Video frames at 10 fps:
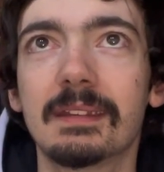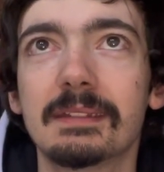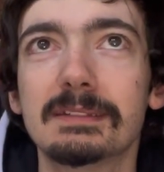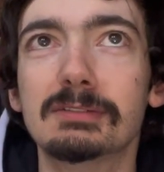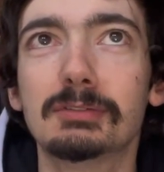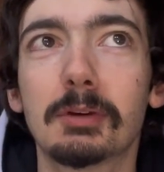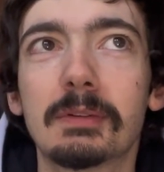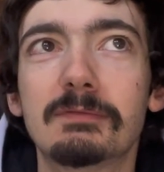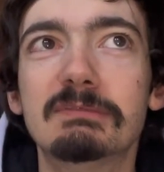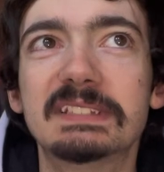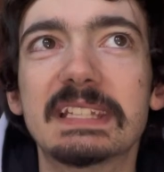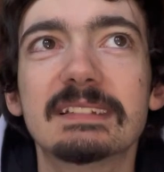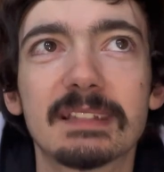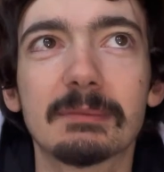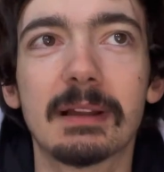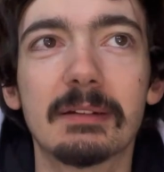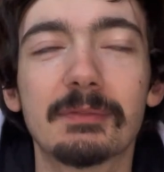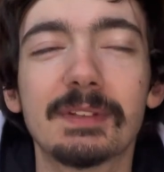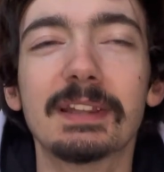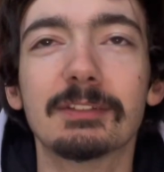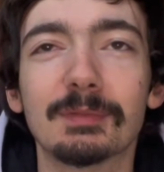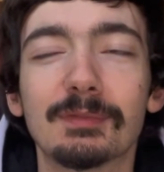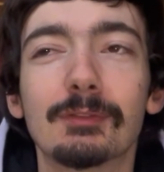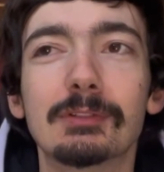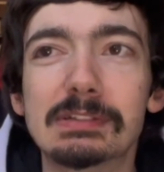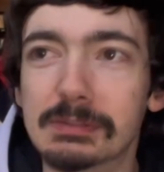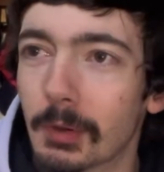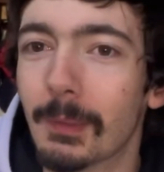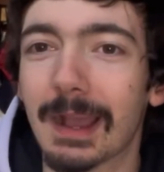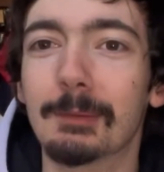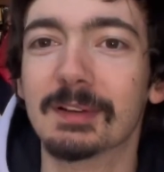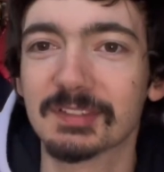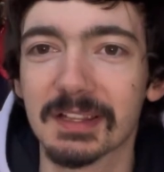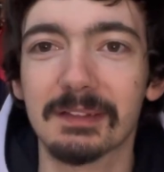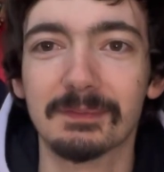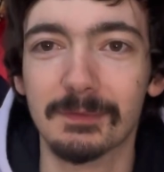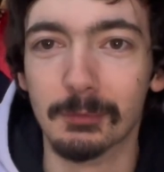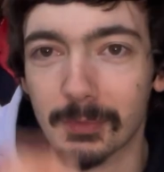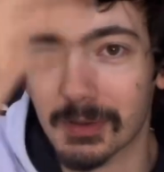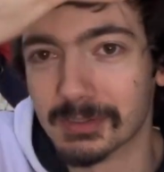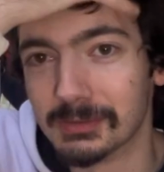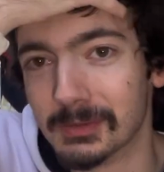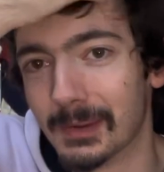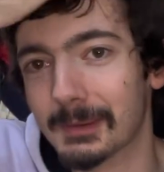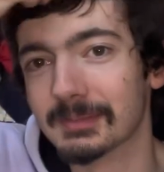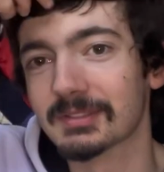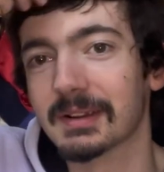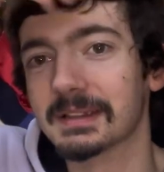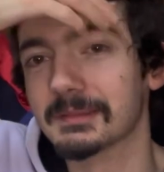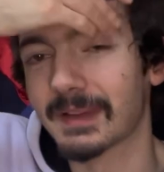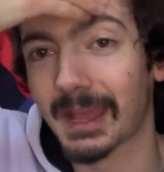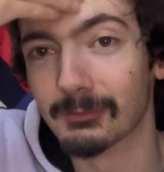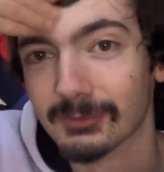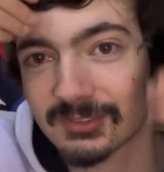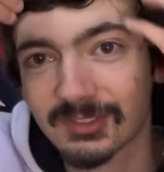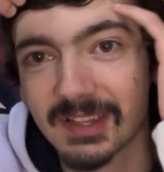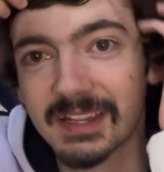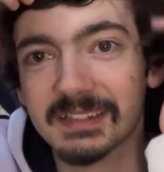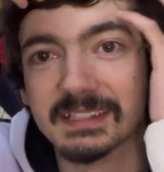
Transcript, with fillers: You know, if you've seen some of my other videos before, you know how much I love footwork, you know how much I love house, the